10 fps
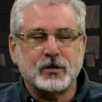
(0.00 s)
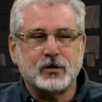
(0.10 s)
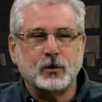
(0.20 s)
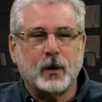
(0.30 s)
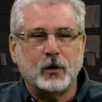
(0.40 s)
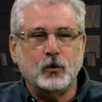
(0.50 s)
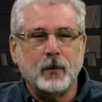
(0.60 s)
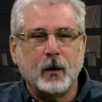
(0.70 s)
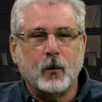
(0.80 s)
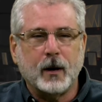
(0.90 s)
too on who
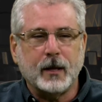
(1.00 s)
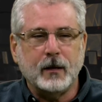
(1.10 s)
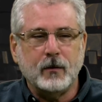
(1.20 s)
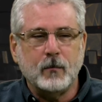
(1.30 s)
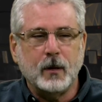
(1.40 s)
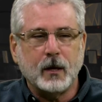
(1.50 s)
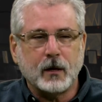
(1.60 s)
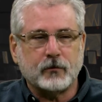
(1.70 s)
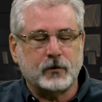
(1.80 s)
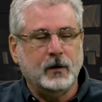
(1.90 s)
might want to get in the
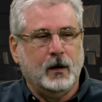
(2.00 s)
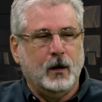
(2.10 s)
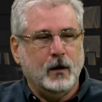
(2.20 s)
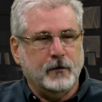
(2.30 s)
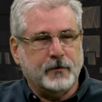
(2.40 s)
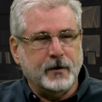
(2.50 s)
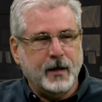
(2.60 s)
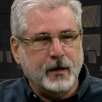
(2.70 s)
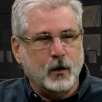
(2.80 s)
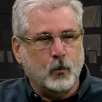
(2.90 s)
mix and if
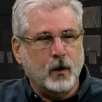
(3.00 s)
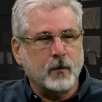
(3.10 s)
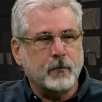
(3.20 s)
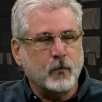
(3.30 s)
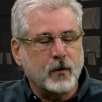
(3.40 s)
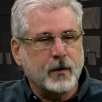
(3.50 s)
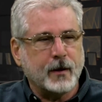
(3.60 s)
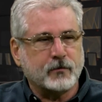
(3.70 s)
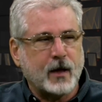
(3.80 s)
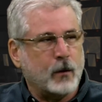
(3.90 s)
where the
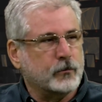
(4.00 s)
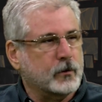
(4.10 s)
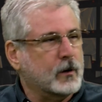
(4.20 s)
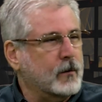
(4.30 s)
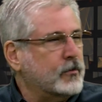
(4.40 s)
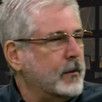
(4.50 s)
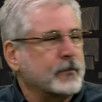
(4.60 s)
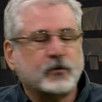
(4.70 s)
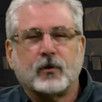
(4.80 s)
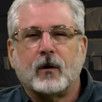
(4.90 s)
next guy was going to come from.
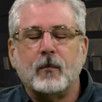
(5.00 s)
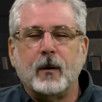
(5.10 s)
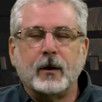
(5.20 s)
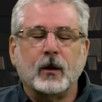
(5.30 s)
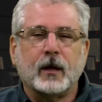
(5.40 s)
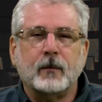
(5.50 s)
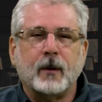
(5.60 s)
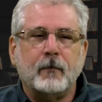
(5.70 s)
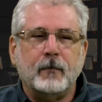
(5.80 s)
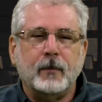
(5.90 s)
I'm just trying to remember, like in
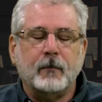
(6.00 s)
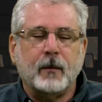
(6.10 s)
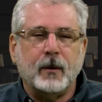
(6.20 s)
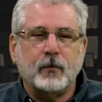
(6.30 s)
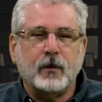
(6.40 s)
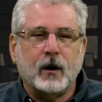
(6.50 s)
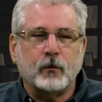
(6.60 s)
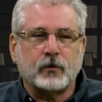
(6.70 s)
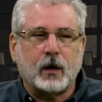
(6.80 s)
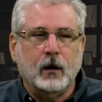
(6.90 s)
my memory there, it
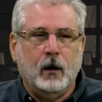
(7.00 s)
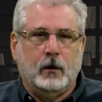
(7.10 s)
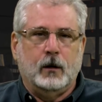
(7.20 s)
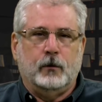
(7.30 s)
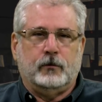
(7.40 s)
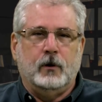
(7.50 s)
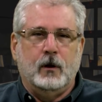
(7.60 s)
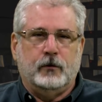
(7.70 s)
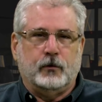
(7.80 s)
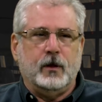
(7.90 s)
was like, is
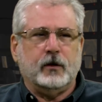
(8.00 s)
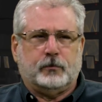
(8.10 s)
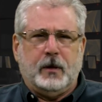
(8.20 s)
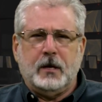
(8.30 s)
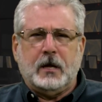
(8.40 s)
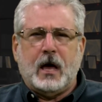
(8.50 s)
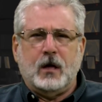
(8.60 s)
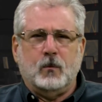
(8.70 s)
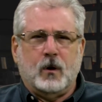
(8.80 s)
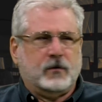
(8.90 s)
there an ESPN
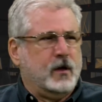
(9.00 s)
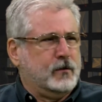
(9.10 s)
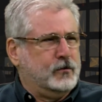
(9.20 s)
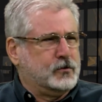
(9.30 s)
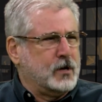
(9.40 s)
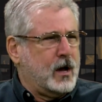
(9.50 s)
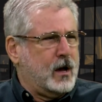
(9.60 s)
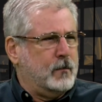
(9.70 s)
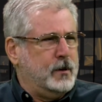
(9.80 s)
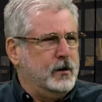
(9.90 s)
guy who want to take this
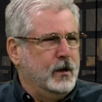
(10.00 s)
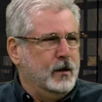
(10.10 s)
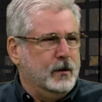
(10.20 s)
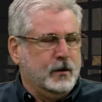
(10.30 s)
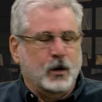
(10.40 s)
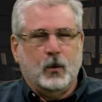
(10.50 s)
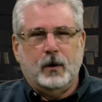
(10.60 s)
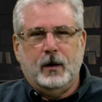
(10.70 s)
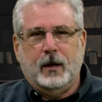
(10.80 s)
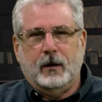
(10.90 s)
job? And
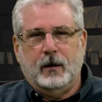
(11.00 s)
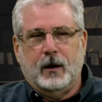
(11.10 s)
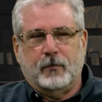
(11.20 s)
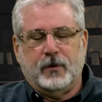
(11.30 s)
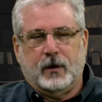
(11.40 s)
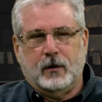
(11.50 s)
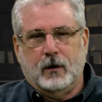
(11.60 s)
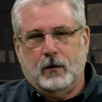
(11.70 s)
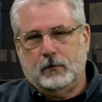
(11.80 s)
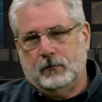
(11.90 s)
and I'm thinking, you